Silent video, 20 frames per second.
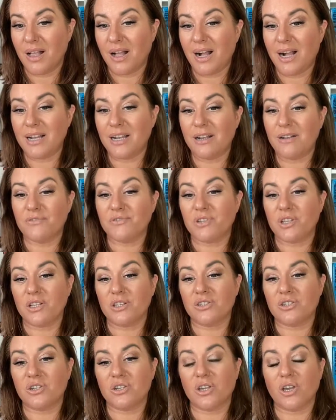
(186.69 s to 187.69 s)
I love
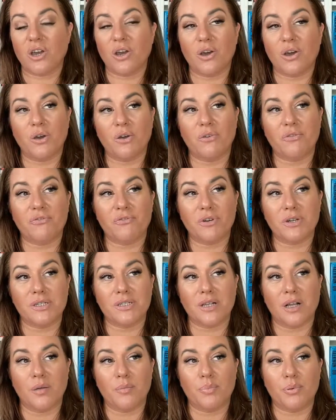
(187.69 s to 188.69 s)
to go, for
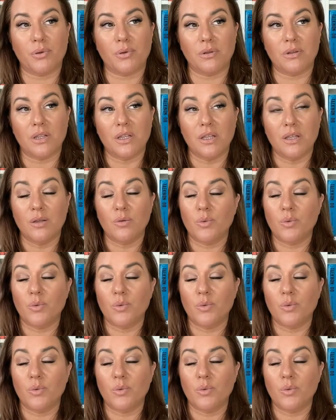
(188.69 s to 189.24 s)
example,